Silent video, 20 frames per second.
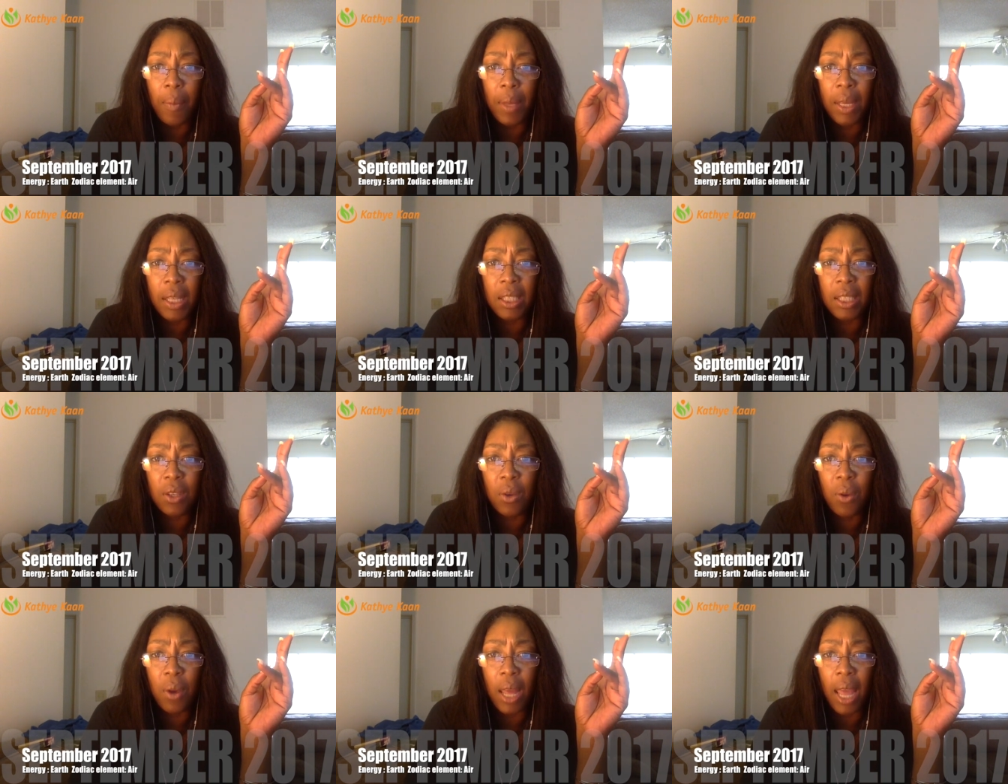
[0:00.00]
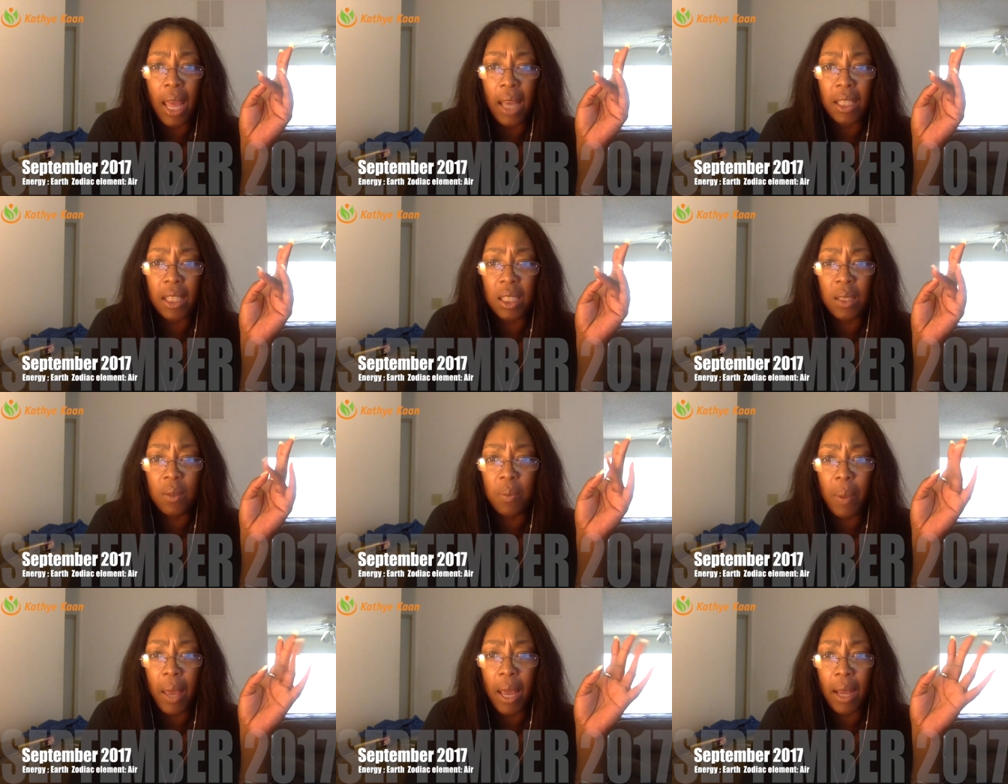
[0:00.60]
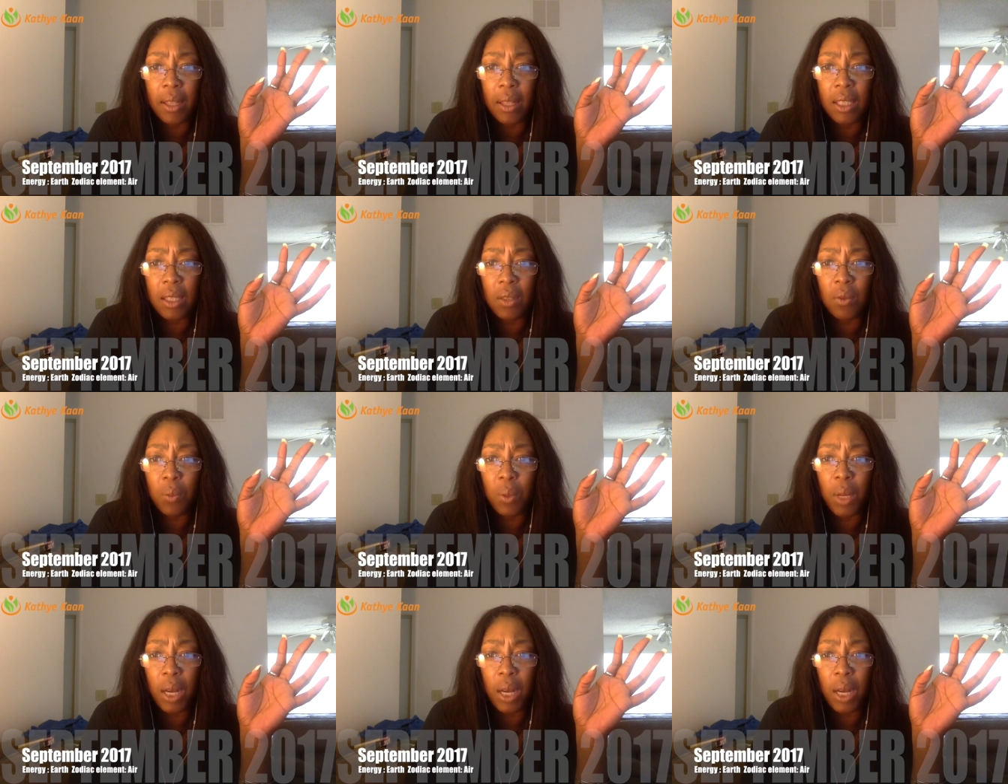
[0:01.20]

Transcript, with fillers: is going expected.